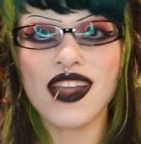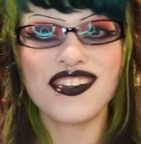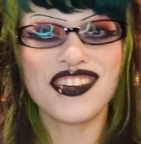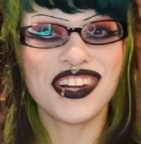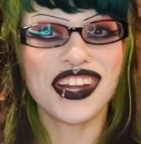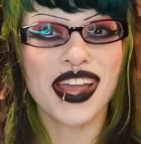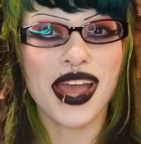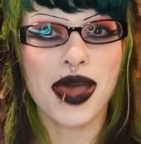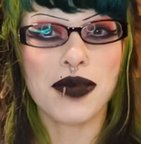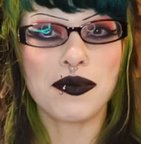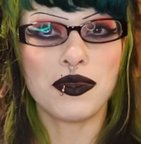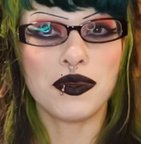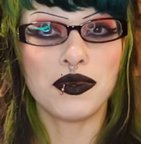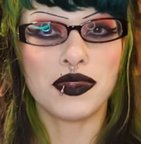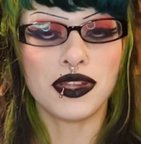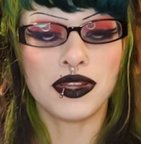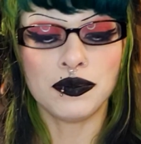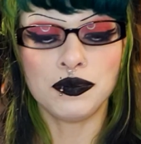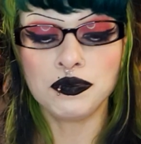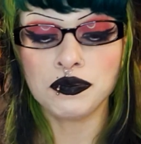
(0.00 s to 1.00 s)
Very happy
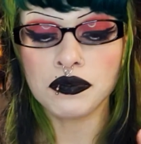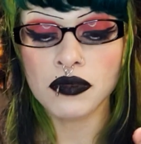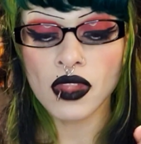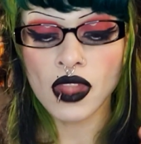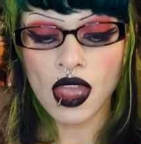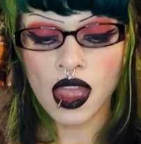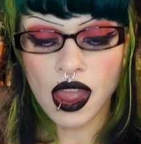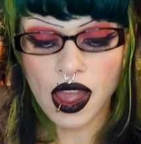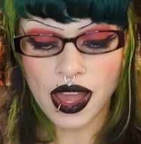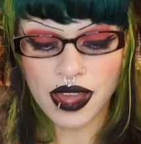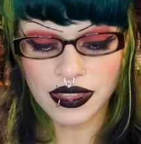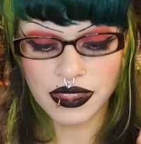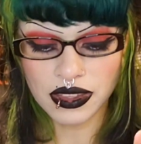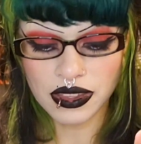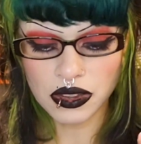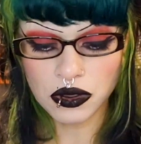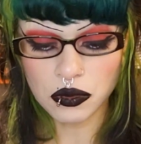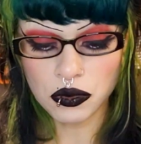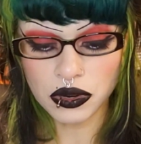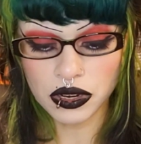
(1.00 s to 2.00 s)
with it. I
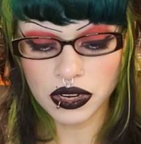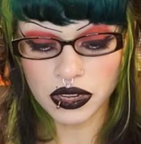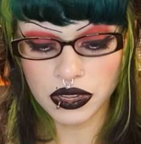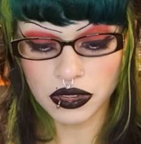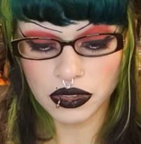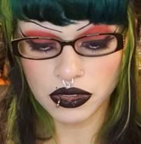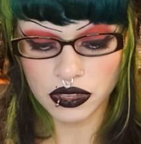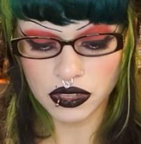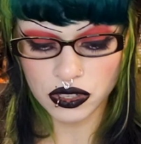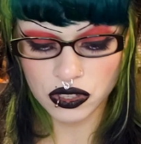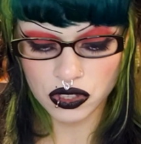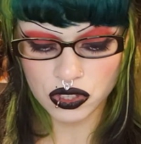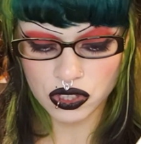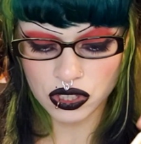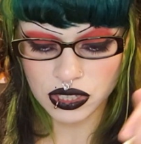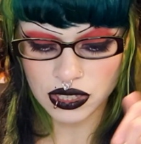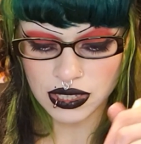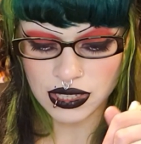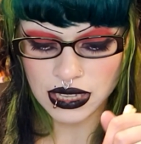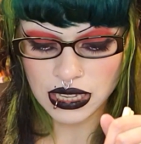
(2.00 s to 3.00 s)
think what it
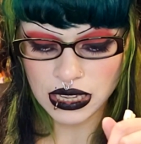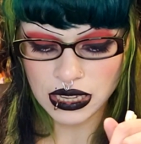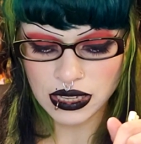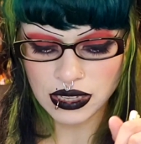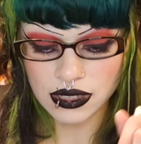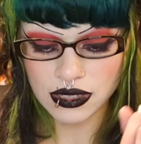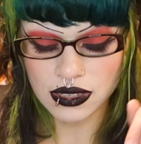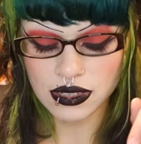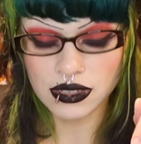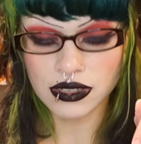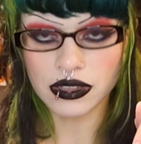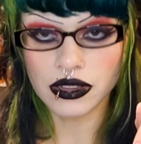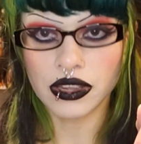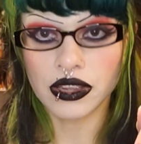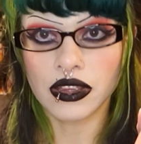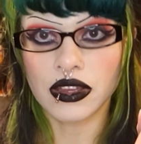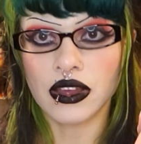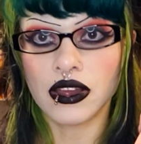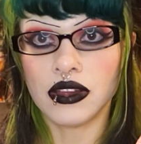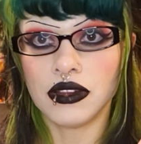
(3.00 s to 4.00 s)
needs is
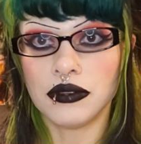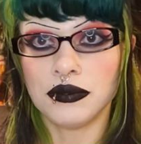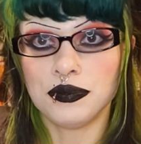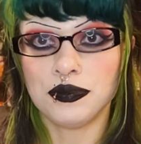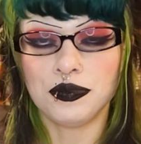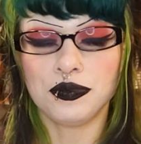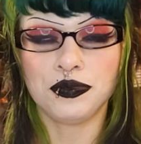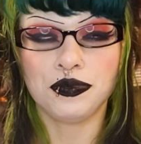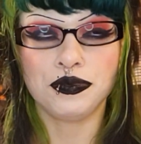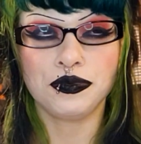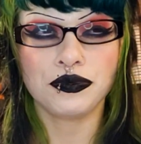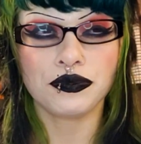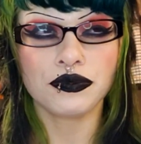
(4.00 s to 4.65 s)
like um,